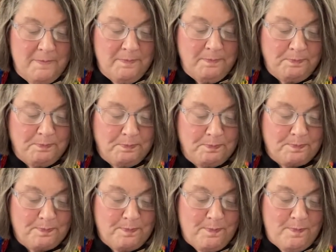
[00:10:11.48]

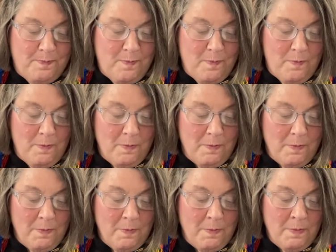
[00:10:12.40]

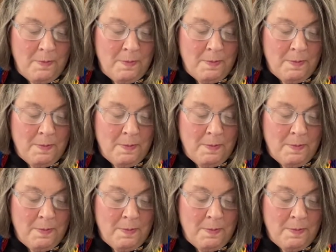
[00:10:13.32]
(no one is talking)